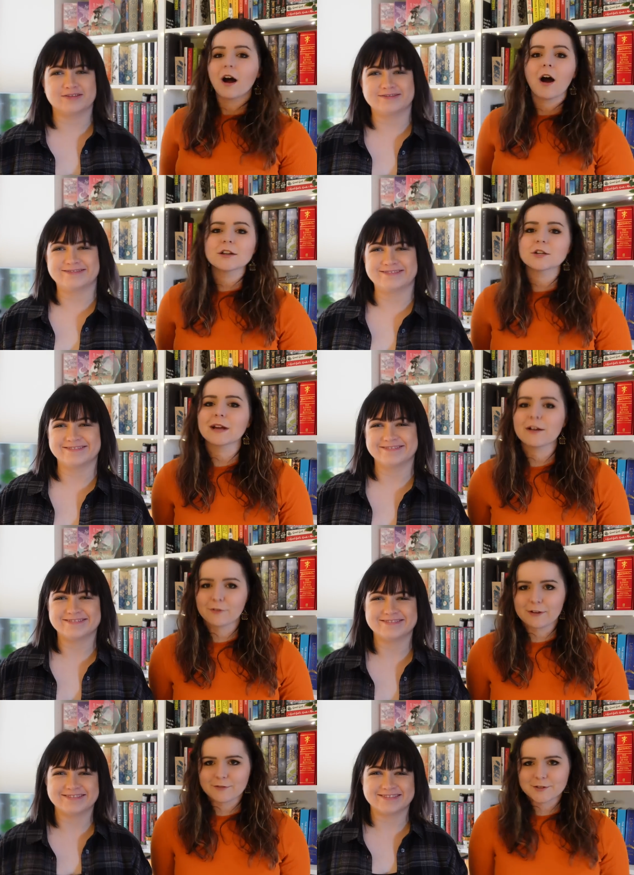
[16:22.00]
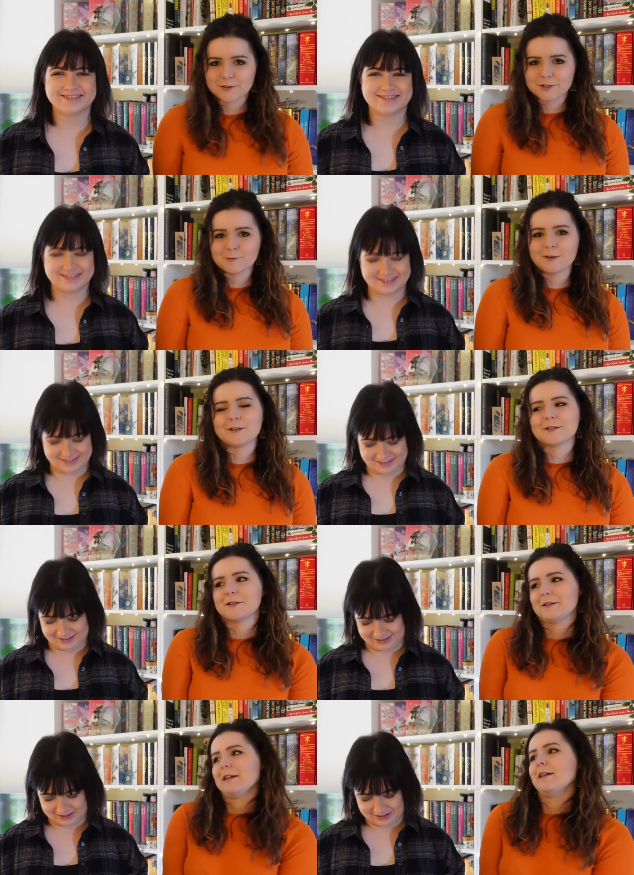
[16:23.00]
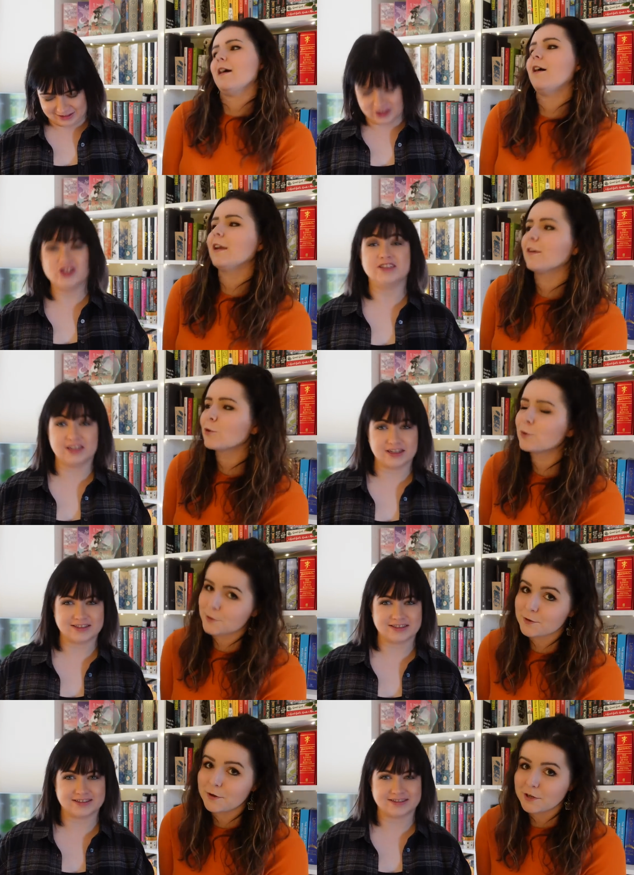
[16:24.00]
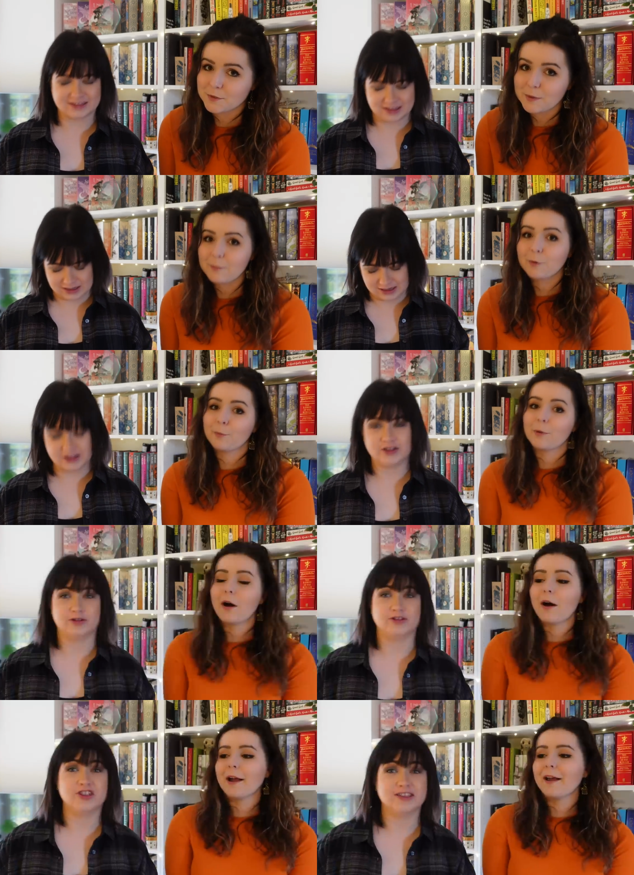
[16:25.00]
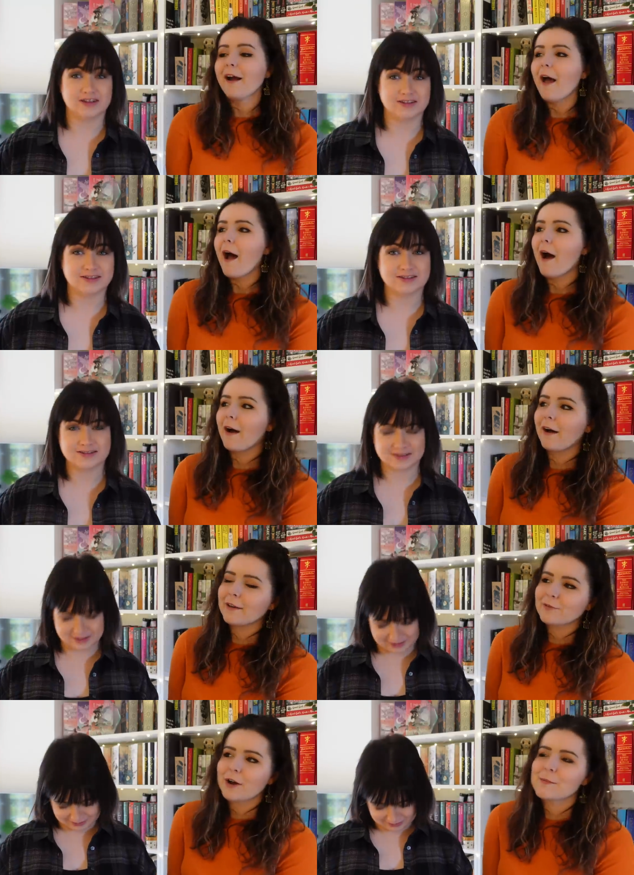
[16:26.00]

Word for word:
Speaker 1: I don't have a favourite Scottish person. I she love does. all Scottish people, but no, I, I I